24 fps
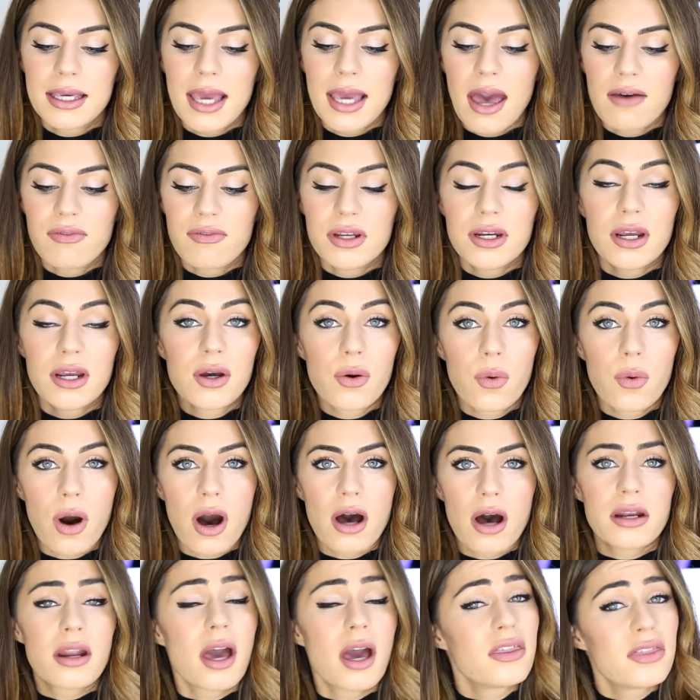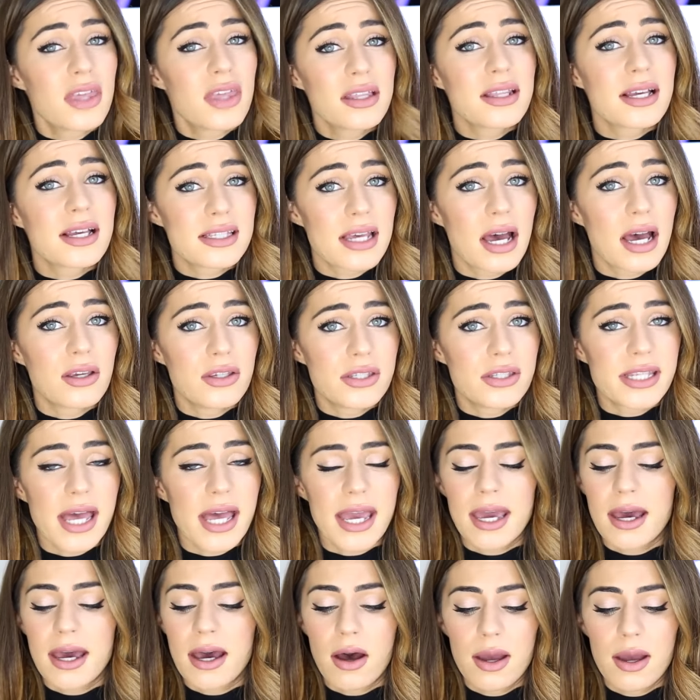Kevin Aucoin, I think that's how you
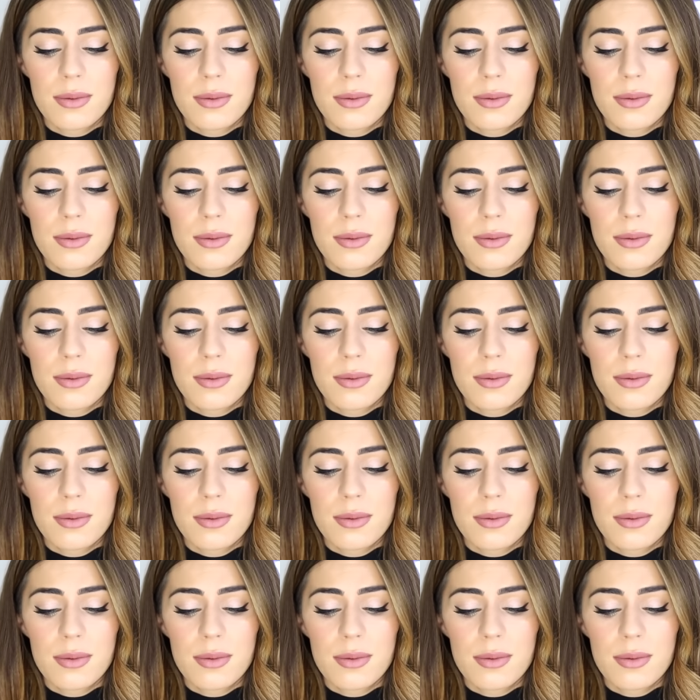say it.